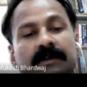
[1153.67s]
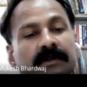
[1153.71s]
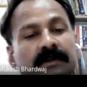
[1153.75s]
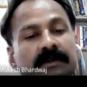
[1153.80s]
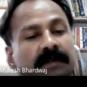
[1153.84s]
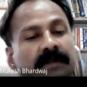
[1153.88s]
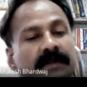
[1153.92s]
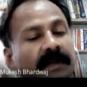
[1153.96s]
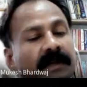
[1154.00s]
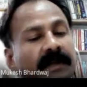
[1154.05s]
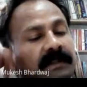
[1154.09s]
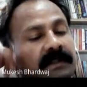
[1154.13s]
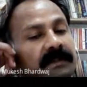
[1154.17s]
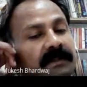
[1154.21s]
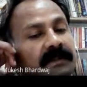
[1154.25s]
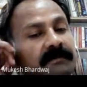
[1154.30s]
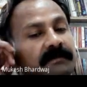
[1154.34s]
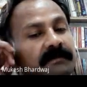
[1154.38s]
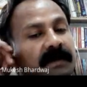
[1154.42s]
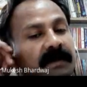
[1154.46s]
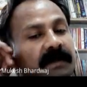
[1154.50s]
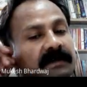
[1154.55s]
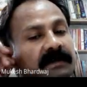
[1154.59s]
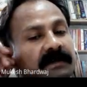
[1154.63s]
the idea that
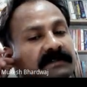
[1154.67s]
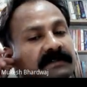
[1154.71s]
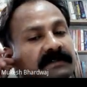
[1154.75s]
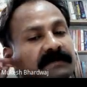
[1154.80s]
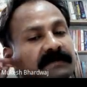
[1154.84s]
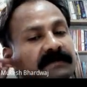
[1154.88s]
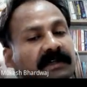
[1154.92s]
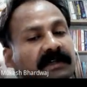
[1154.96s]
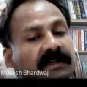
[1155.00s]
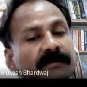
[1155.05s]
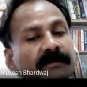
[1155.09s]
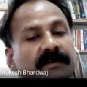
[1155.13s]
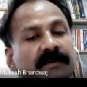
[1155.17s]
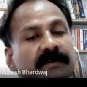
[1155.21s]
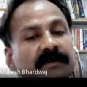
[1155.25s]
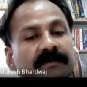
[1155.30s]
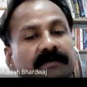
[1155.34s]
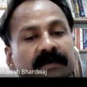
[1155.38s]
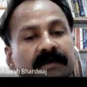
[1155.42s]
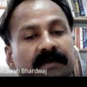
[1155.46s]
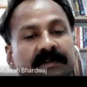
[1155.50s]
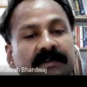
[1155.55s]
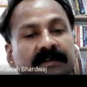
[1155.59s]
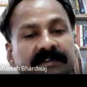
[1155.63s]
matter is made up of
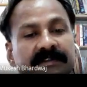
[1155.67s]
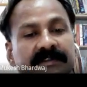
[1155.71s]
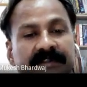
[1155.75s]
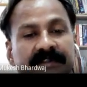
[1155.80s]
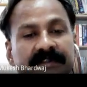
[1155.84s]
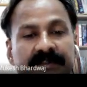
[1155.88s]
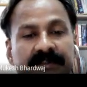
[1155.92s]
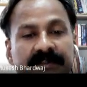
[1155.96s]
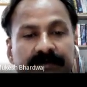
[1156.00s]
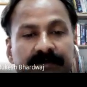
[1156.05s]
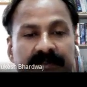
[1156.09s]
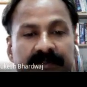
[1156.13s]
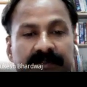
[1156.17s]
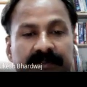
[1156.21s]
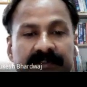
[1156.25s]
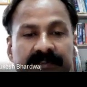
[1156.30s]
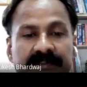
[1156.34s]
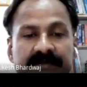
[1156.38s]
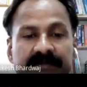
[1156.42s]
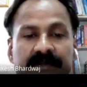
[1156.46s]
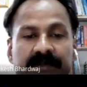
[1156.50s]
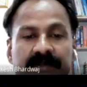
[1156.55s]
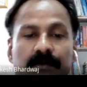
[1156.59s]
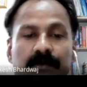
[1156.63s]
a discrete unit is a
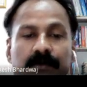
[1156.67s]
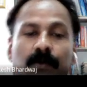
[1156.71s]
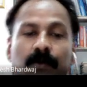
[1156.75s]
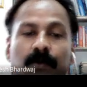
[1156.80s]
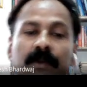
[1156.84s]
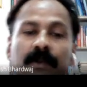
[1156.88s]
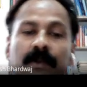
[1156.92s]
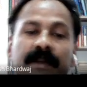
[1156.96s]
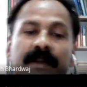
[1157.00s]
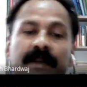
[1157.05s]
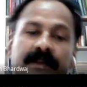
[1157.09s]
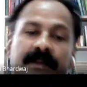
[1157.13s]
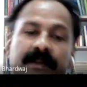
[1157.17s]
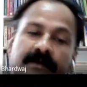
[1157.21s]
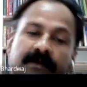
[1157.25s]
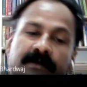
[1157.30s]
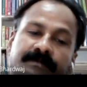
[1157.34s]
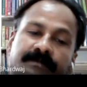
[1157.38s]
very old idea.